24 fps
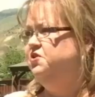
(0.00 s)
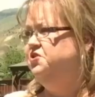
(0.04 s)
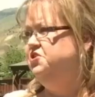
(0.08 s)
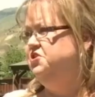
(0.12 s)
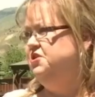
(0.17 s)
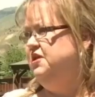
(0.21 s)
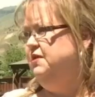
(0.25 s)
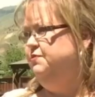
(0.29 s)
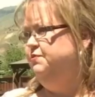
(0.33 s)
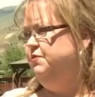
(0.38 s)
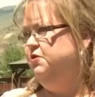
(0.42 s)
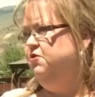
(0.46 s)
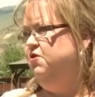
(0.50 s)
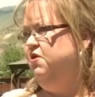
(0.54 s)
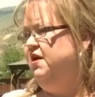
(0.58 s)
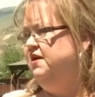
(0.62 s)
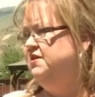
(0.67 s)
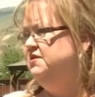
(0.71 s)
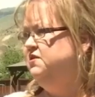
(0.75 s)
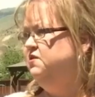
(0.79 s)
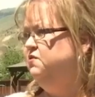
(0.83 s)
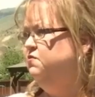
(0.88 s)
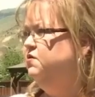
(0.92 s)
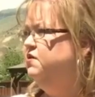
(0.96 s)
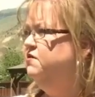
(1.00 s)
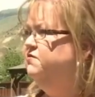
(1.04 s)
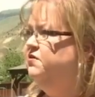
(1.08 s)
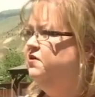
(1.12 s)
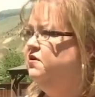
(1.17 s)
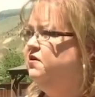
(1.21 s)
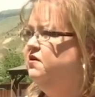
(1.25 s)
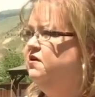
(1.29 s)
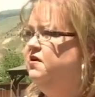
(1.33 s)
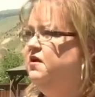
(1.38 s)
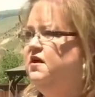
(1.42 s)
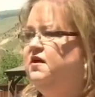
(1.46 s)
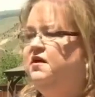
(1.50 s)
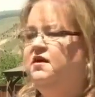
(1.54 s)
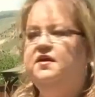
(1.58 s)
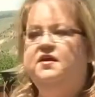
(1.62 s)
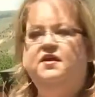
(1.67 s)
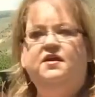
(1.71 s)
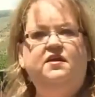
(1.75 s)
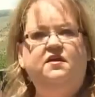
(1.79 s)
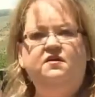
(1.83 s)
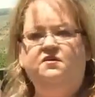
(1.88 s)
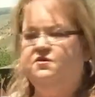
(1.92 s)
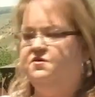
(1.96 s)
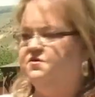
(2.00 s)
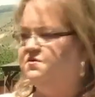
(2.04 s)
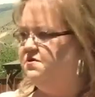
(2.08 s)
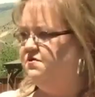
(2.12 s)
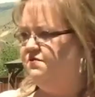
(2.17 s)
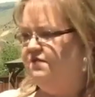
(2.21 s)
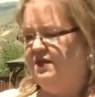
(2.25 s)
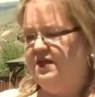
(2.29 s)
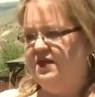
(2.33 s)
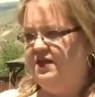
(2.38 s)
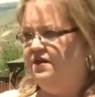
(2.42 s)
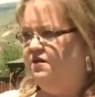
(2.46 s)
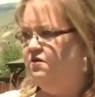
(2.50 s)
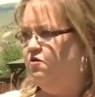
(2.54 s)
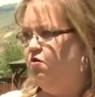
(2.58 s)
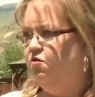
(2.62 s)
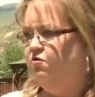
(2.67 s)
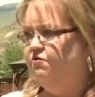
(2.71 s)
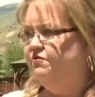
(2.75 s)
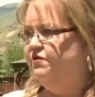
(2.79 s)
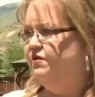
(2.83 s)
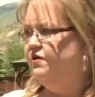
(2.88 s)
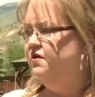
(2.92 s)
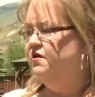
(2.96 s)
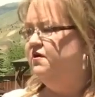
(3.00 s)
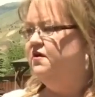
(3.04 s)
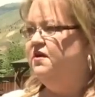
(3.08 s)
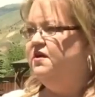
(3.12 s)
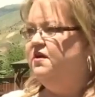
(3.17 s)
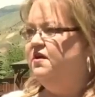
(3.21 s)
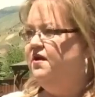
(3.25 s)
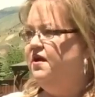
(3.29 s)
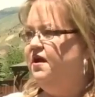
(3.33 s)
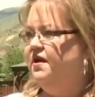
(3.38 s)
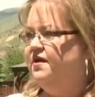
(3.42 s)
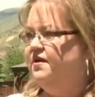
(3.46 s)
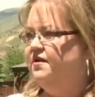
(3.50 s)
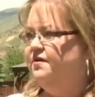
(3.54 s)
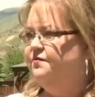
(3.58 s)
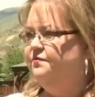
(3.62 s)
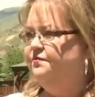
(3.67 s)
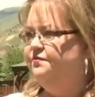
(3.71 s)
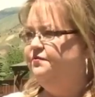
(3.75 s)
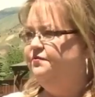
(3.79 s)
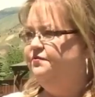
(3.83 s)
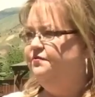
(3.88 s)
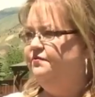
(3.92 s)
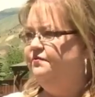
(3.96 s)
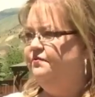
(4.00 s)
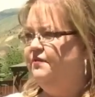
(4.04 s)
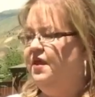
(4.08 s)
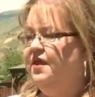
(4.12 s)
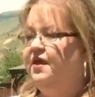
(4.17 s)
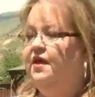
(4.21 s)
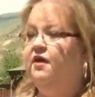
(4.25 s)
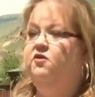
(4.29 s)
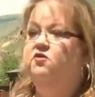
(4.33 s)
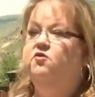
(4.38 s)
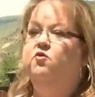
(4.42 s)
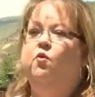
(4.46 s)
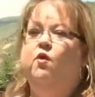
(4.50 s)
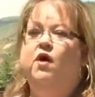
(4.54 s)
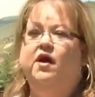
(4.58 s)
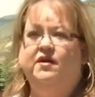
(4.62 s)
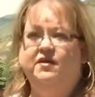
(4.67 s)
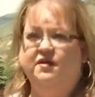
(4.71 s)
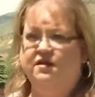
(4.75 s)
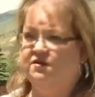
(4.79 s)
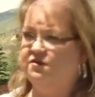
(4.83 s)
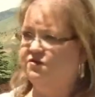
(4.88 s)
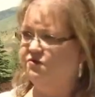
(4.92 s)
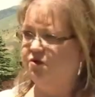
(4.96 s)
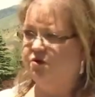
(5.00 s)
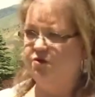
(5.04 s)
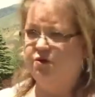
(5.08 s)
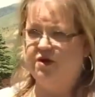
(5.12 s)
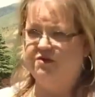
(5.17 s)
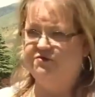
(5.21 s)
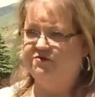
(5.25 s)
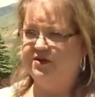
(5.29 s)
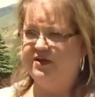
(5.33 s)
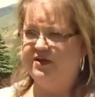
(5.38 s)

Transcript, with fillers: sheep across the river, eagles flying over, um, elk walking through every